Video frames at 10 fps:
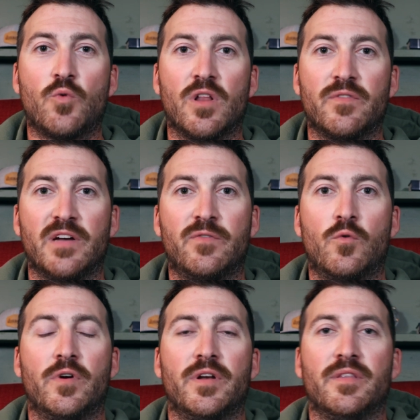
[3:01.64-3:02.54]
qualify
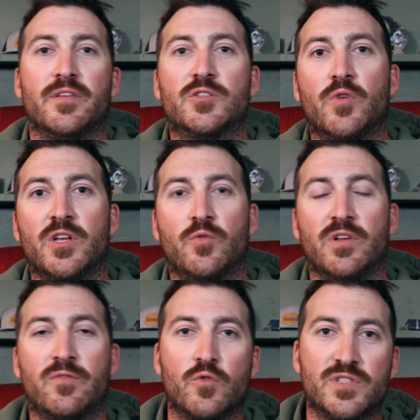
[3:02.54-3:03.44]
for it, the
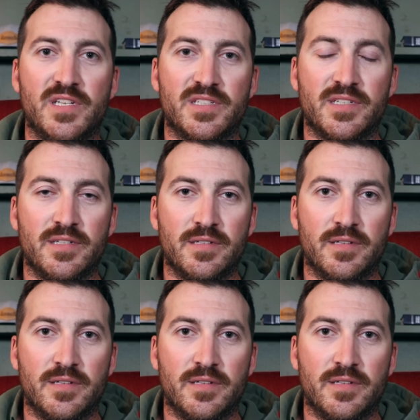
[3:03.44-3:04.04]
2024 season.